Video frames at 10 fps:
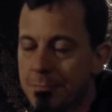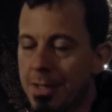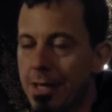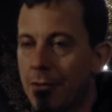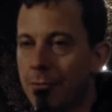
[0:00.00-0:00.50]

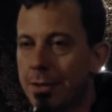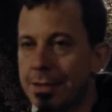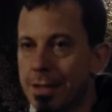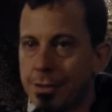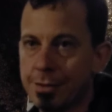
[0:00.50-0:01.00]
but not
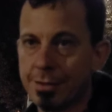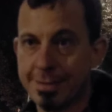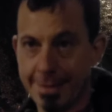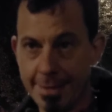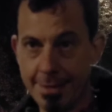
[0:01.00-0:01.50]
really touched the
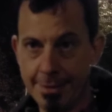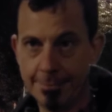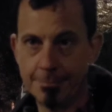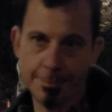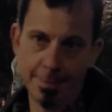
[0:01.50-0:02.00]
sea.
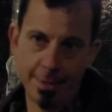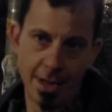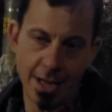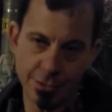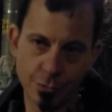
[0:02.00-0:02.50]

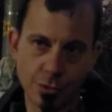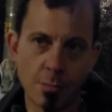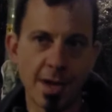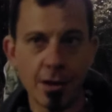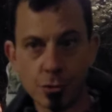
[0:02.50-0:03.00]
I do
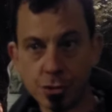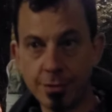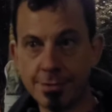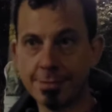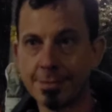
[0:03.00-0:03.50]
know my ocean. You